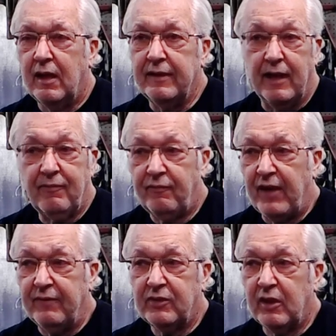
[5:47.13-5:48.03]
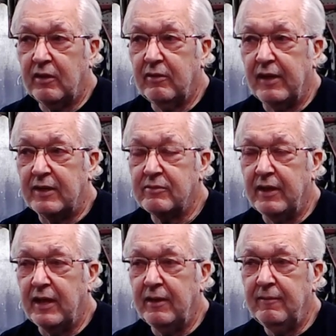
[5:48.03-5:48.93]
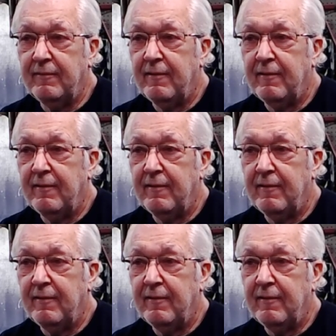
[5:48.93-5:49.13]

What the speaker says: They have a 5-star crash rating,